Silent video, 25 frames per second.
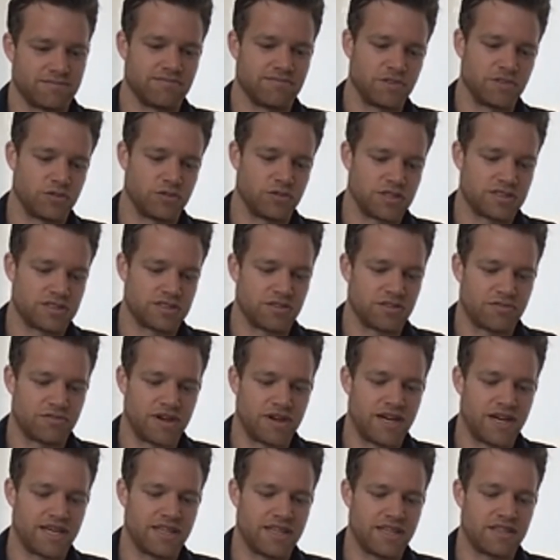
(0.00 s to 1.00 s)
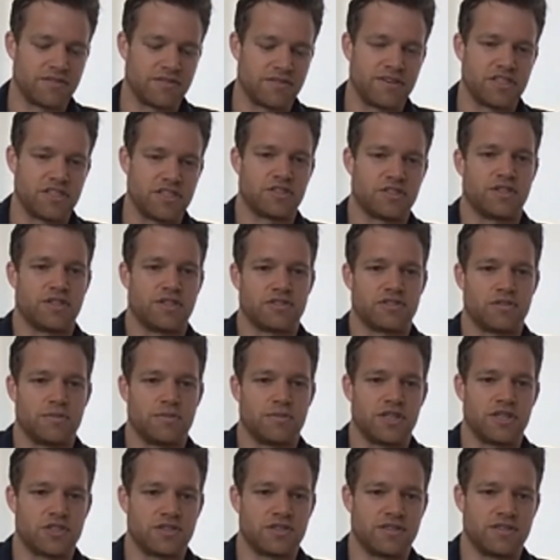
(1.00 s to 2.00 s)
you just define the feature
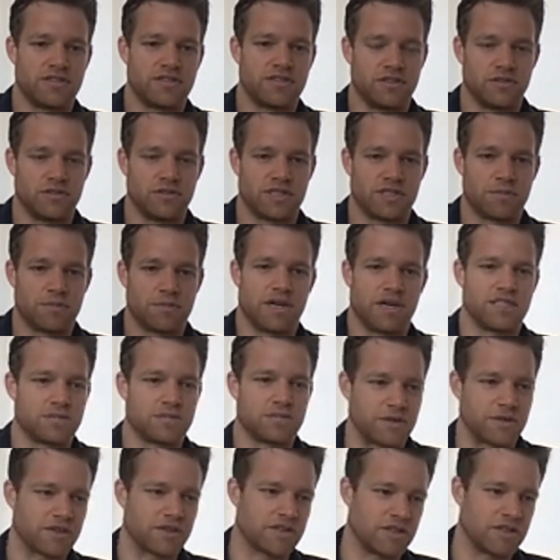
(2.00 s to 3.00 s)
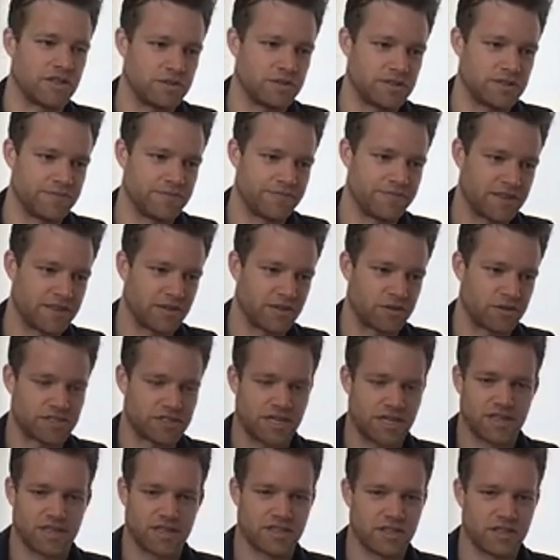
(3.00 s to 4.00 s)
transformation using PySpark code or
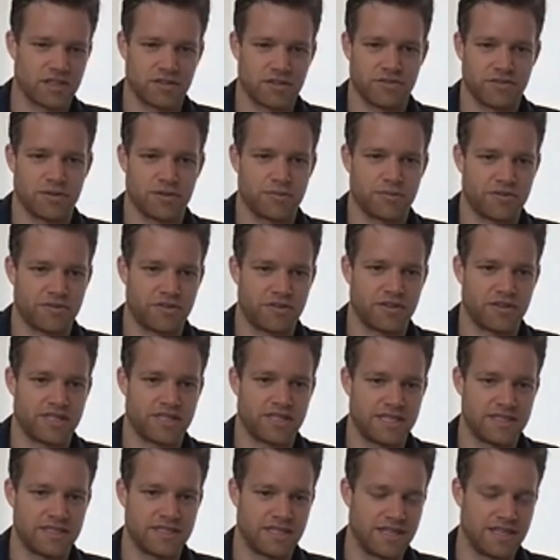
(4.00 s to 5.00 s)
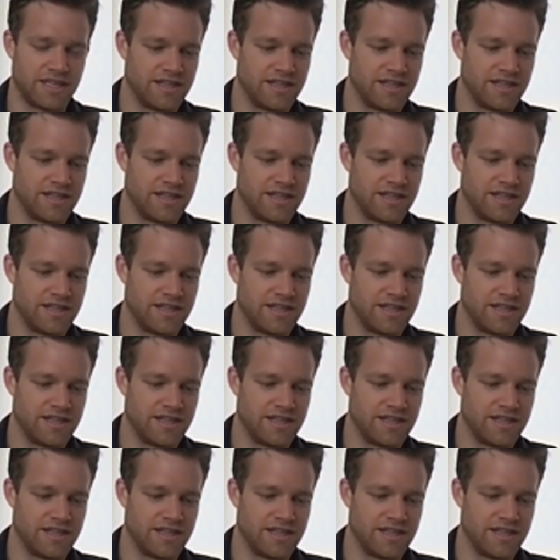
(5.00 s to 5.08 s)
Scala code if you prefer that.